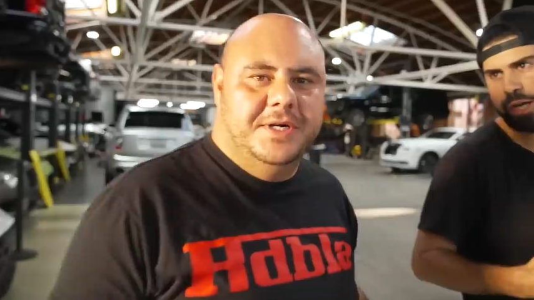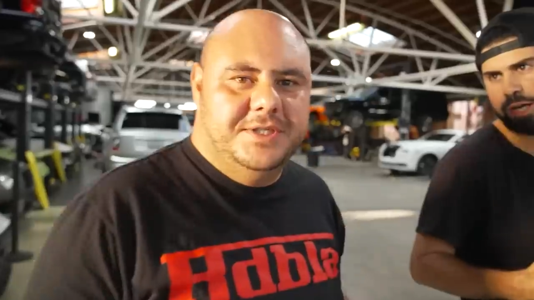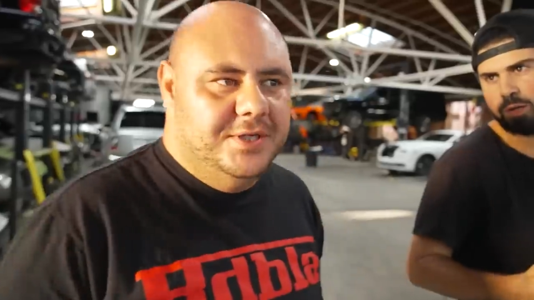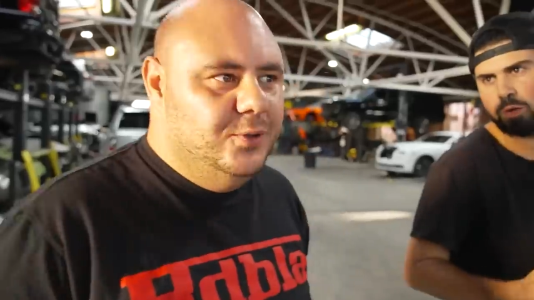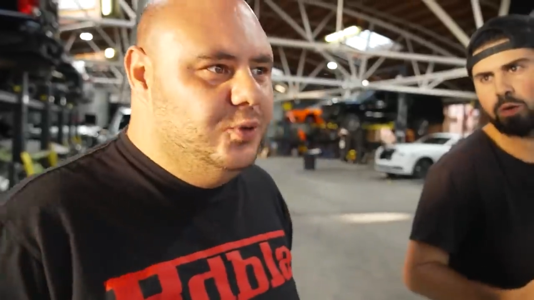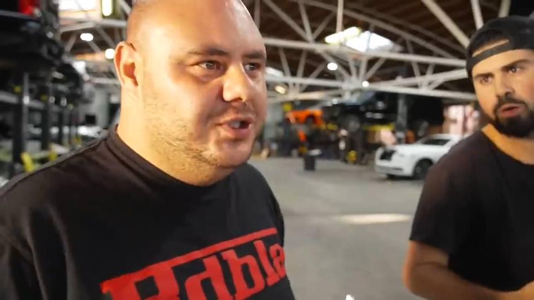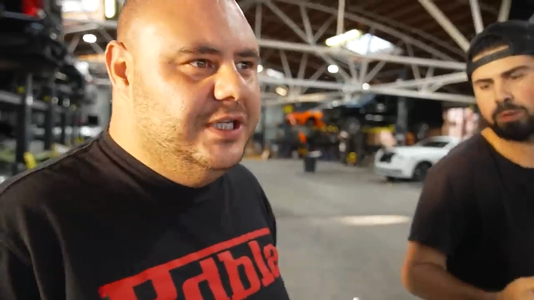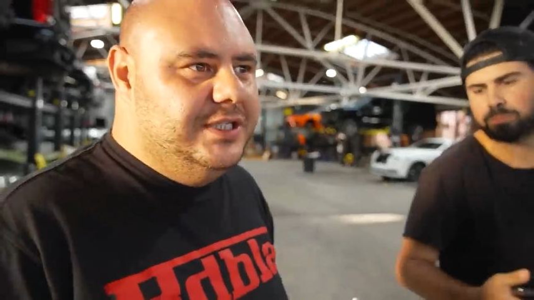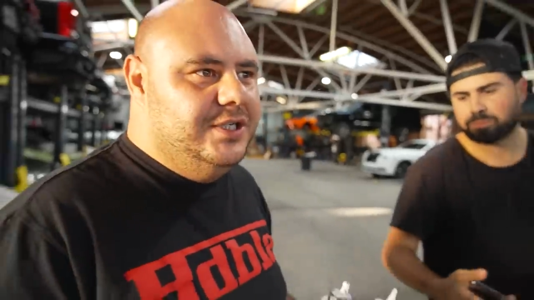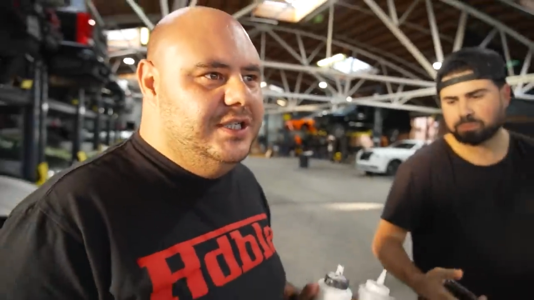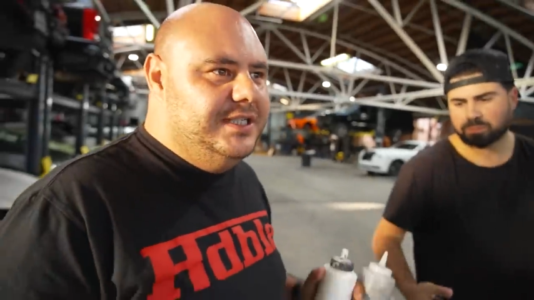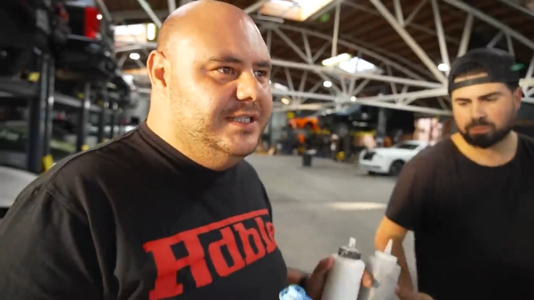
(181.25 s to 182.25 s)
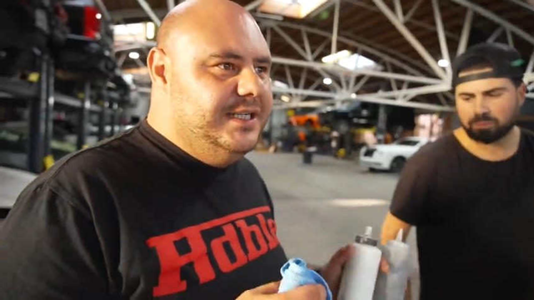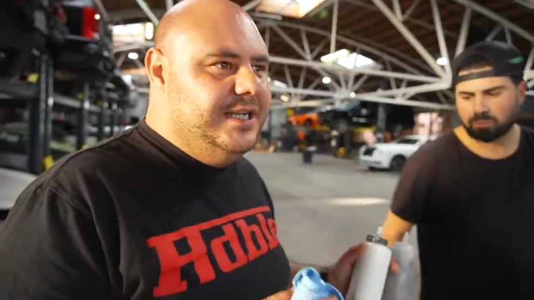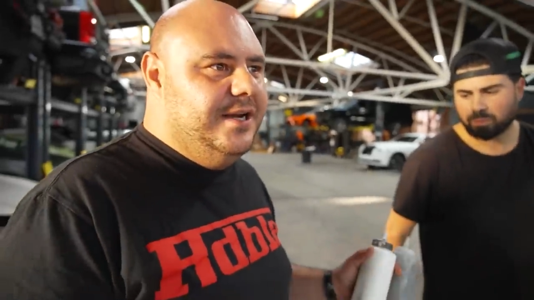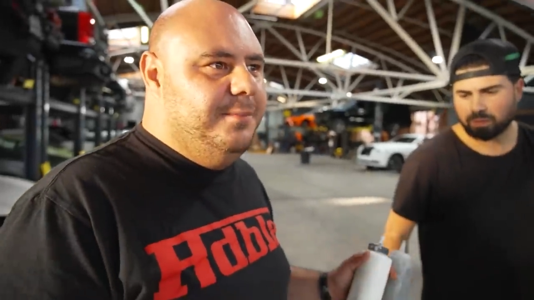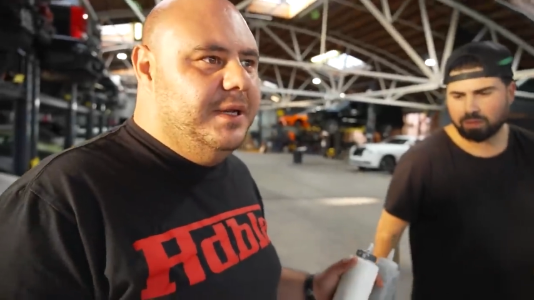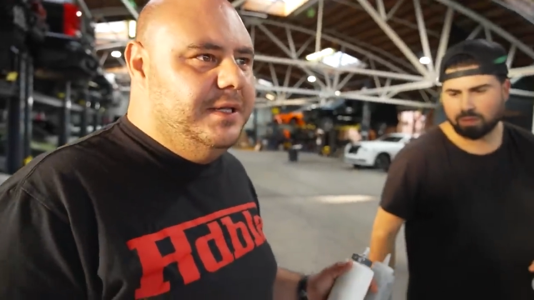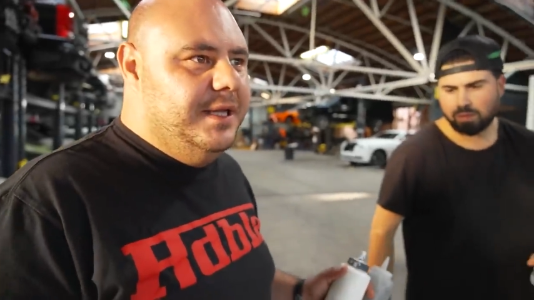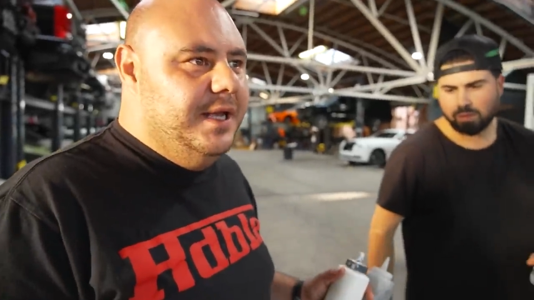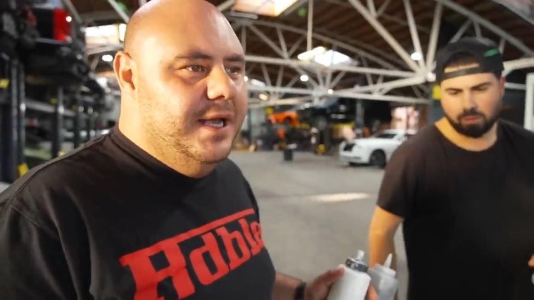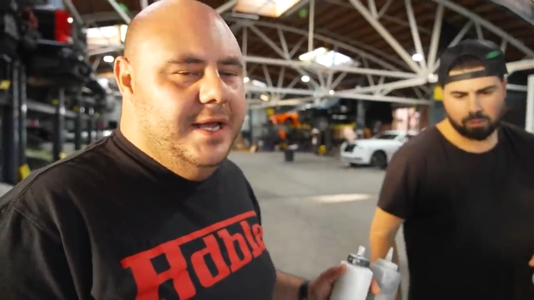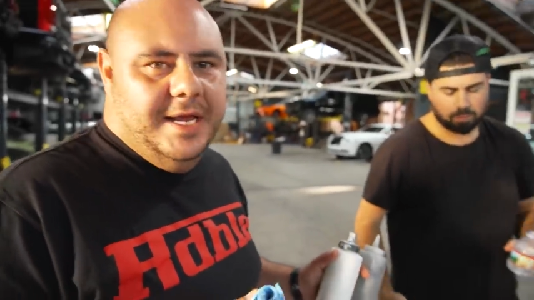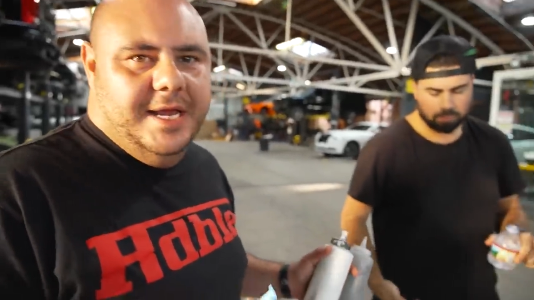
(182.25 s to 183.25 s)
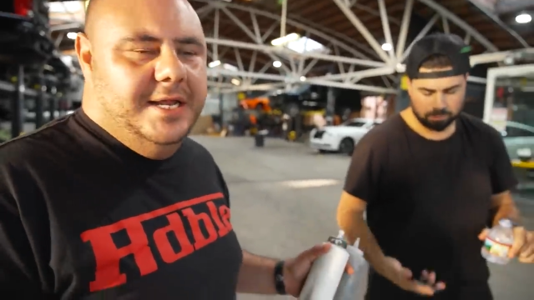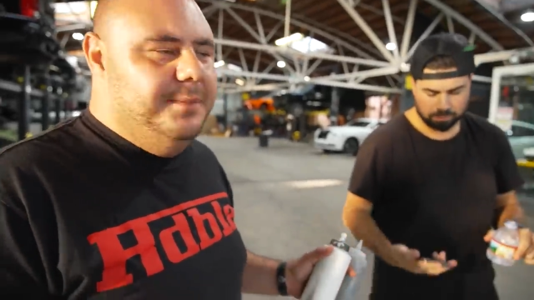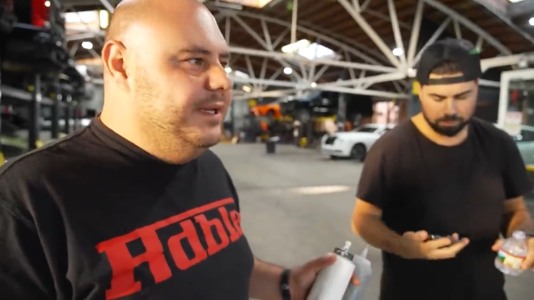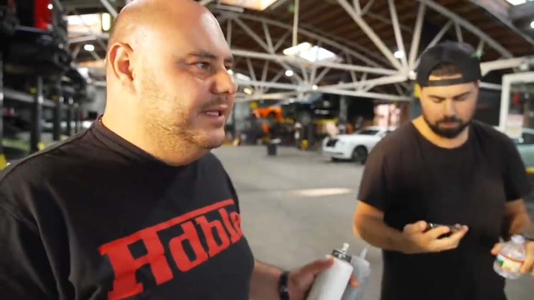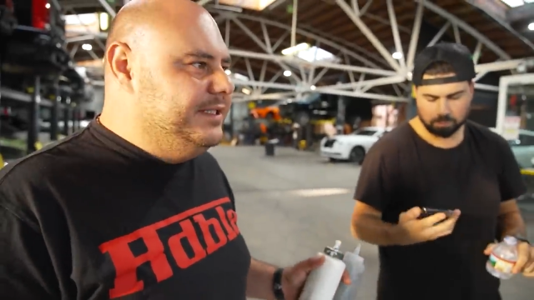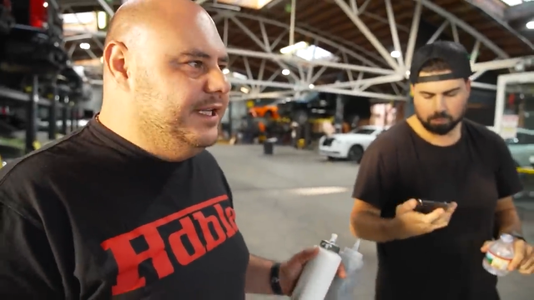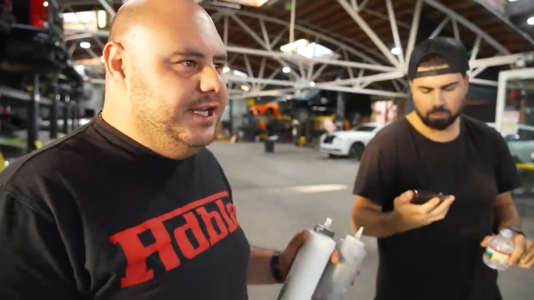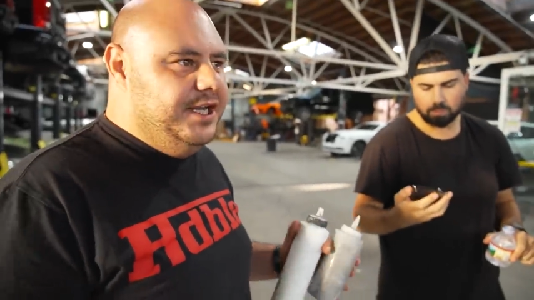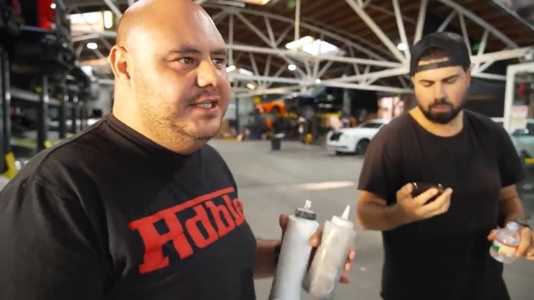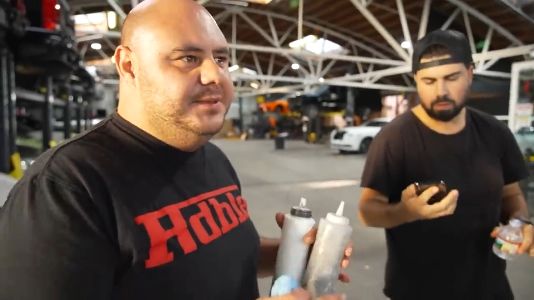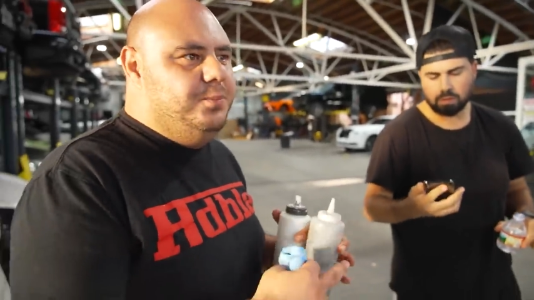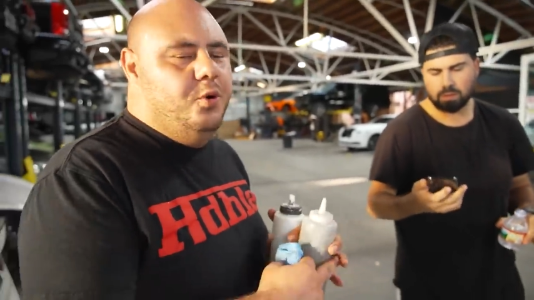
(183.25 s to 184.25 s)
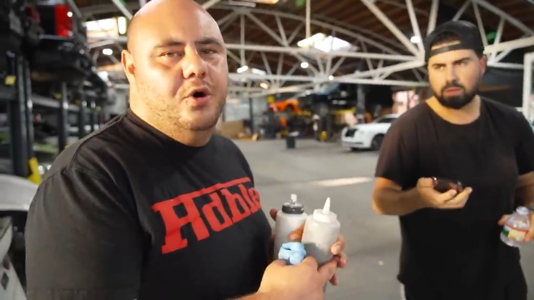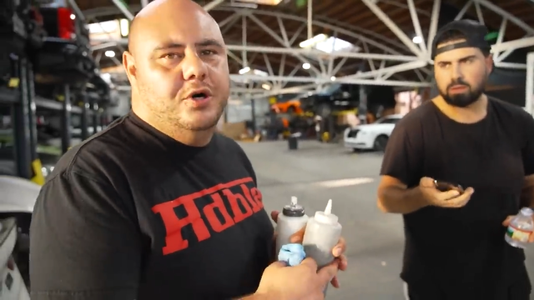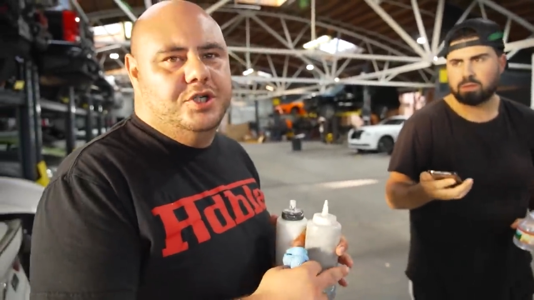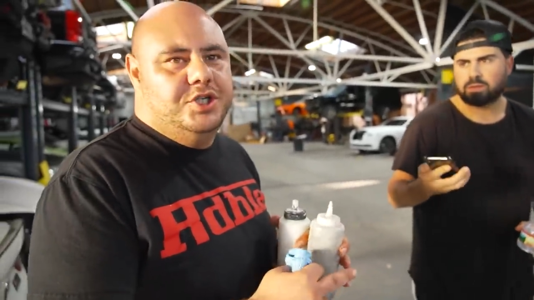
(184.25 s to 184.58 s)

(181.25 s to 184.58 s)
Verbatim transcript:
Speaker 1: person who or? says he doesn't care about animals. He eats pork,